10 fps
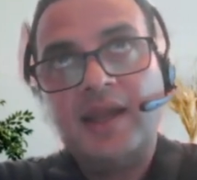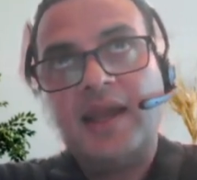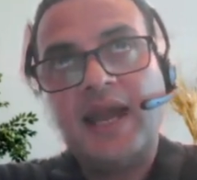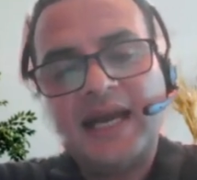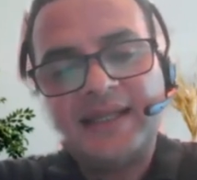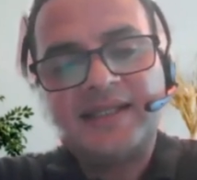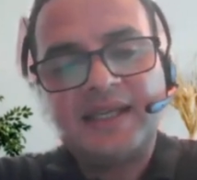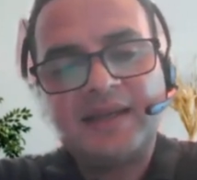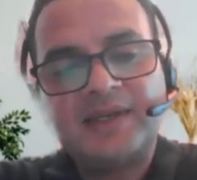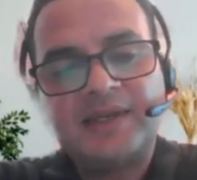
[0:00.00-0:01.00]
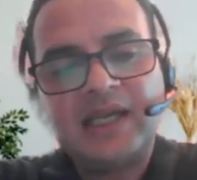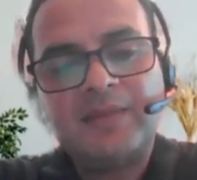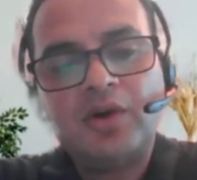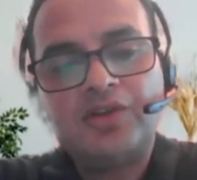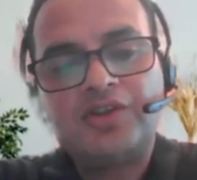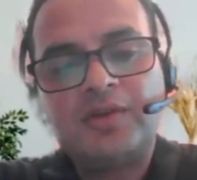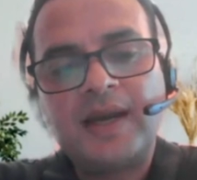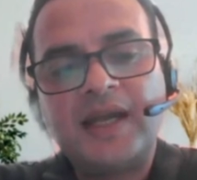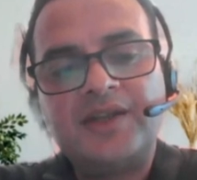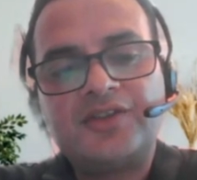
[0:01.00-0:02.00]
At the same time, also
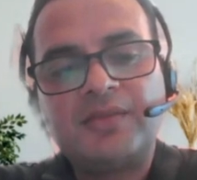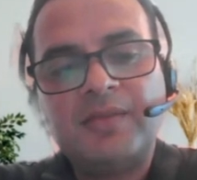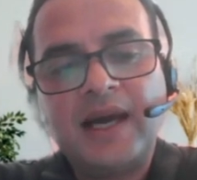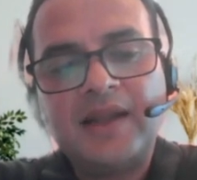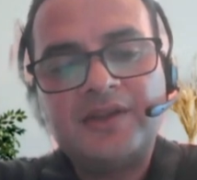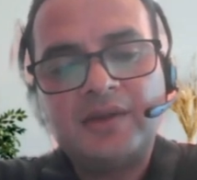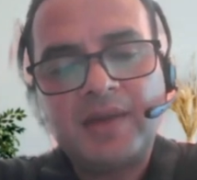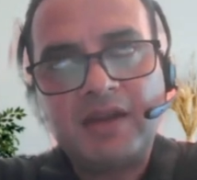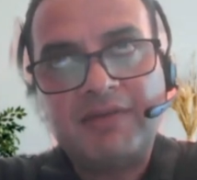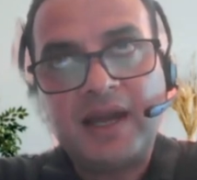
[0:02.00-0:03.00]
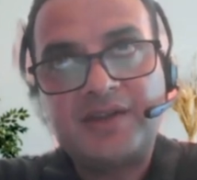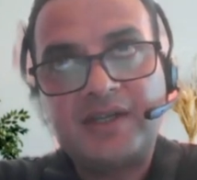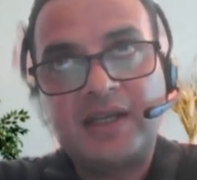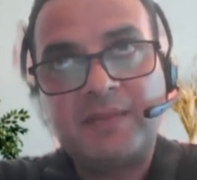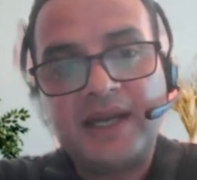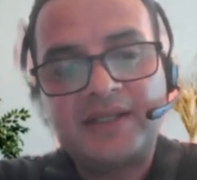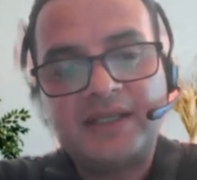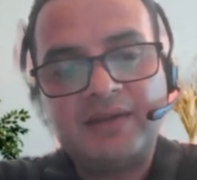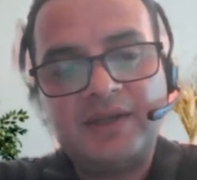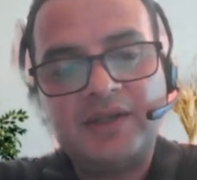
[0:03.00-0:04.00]
manage to balance your manufacturing
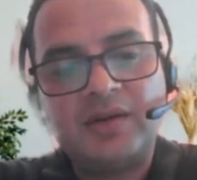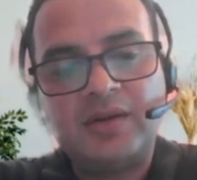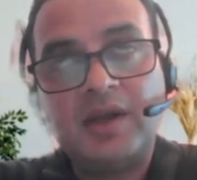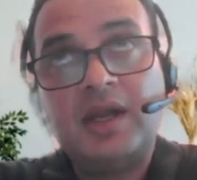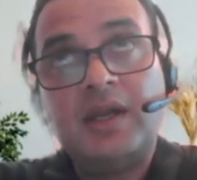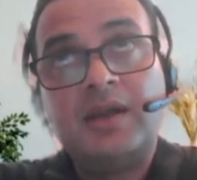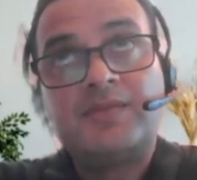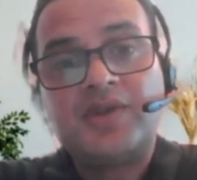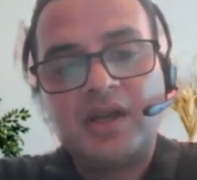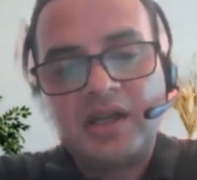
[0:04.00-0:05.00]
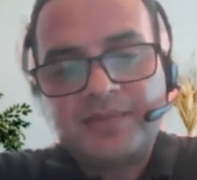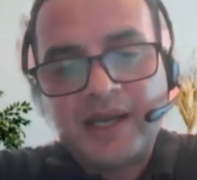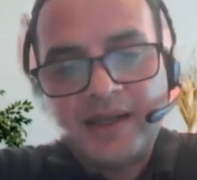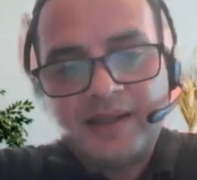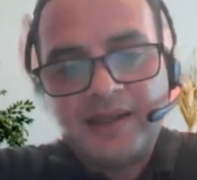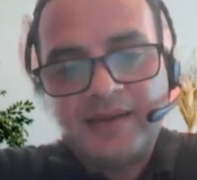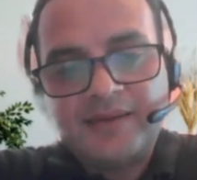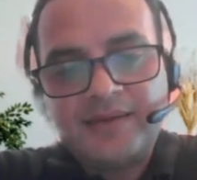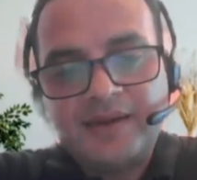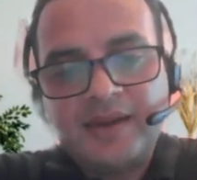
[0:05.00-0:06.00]
capacity with your product
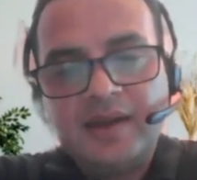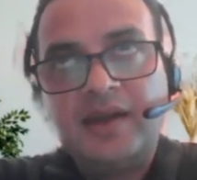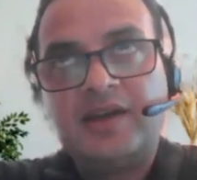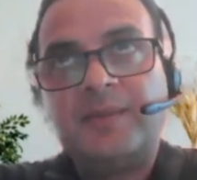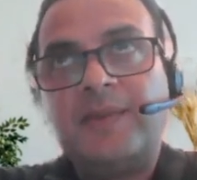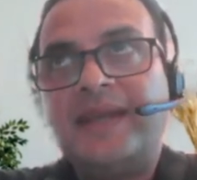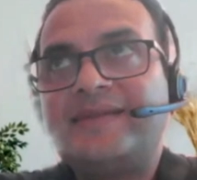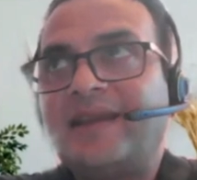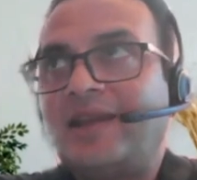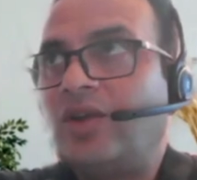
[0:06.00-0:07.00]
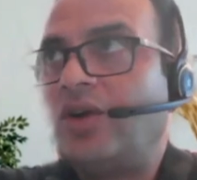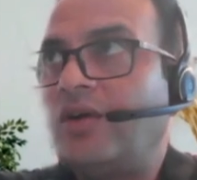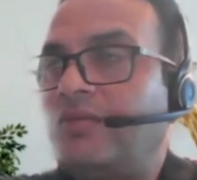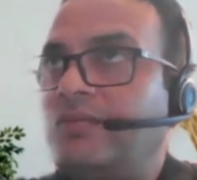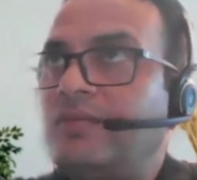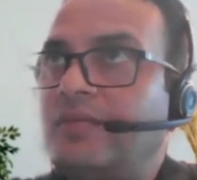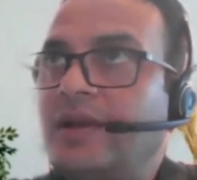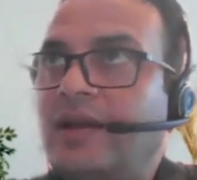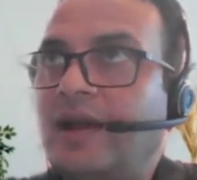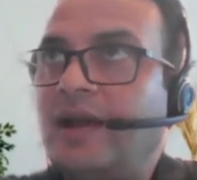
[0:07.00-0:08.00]
priorities, replacing your
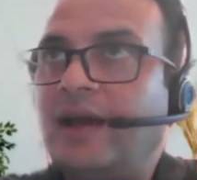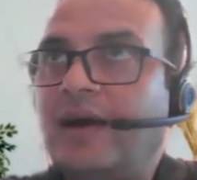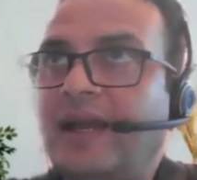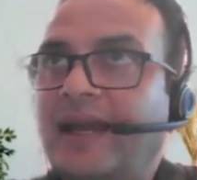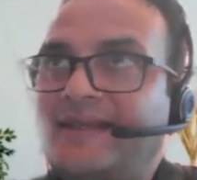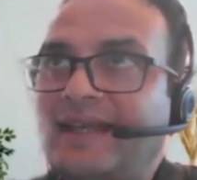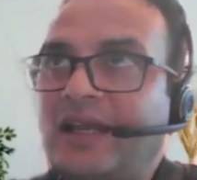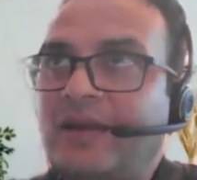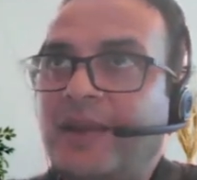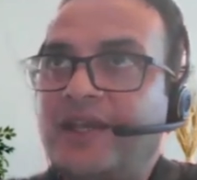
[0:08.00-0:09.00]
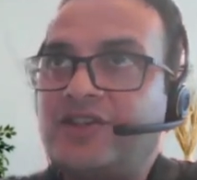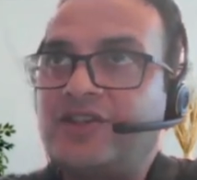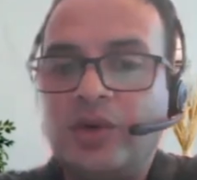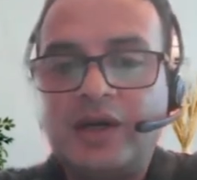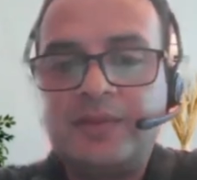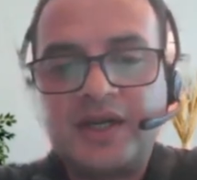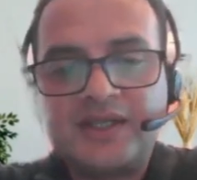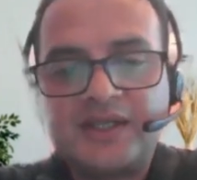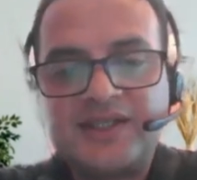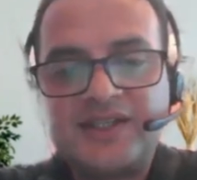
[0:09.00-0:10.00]
Excel-based work
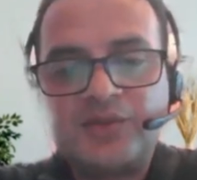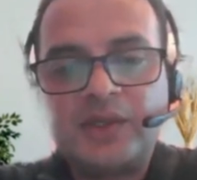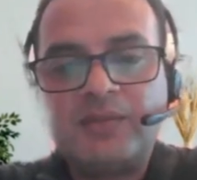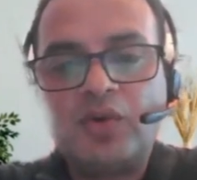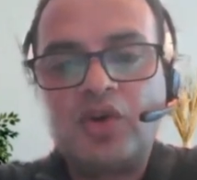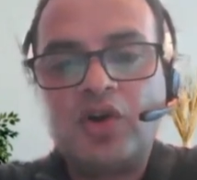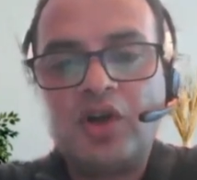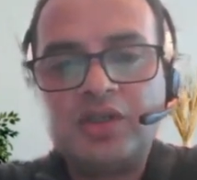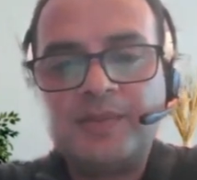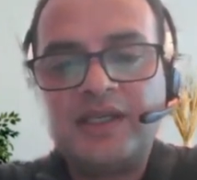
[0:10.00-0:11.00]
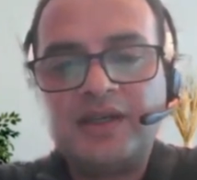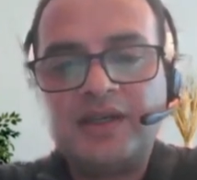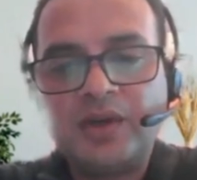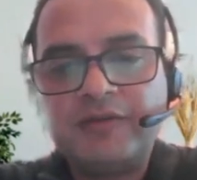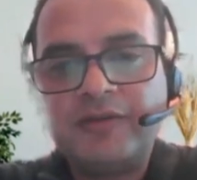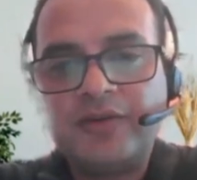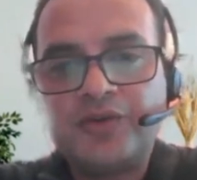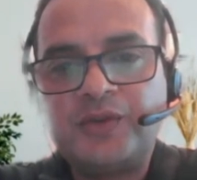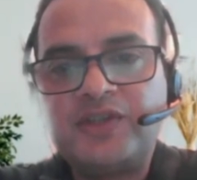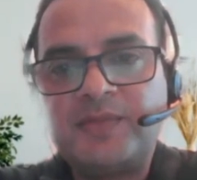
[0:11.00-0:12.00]
processes with more automated
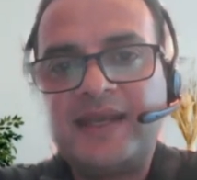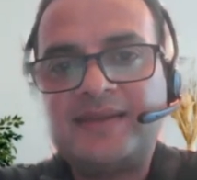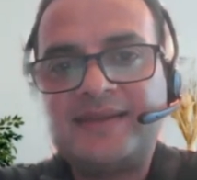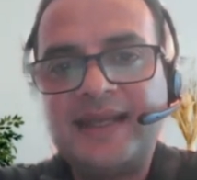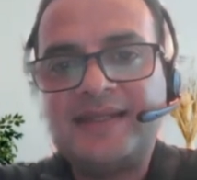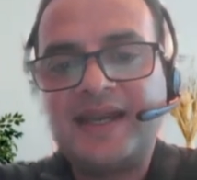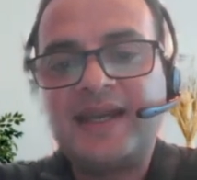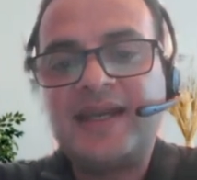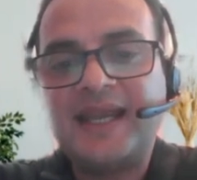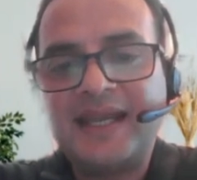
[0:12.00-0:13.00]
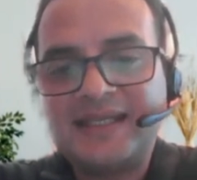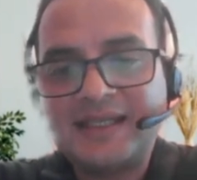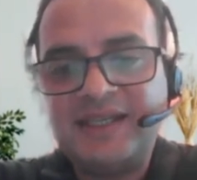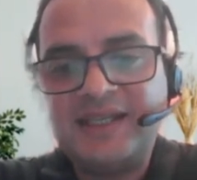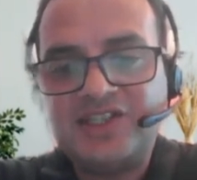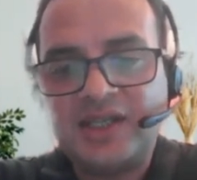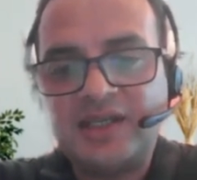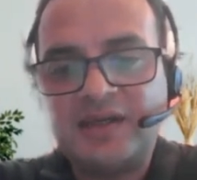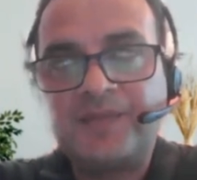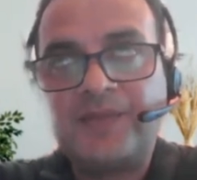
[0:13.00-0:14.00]
workflows, which make sense and are connected with each other.